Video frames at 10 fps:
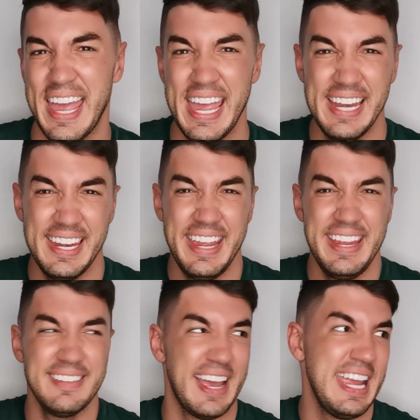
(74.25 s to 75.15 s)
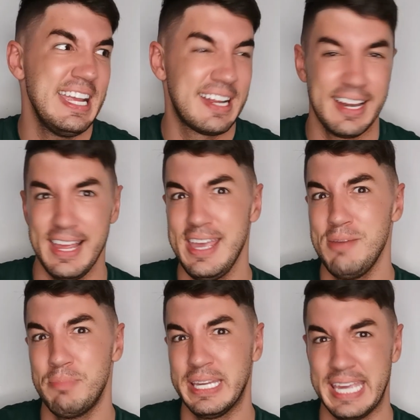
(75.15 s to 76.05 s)
It needs a
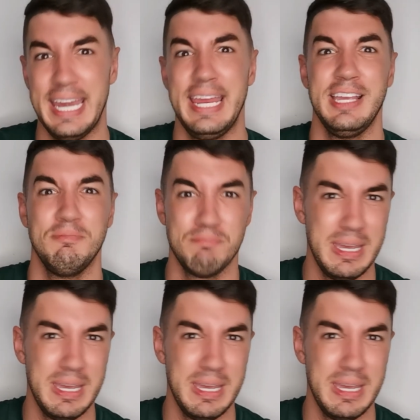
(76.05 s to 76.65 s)
clear beginning,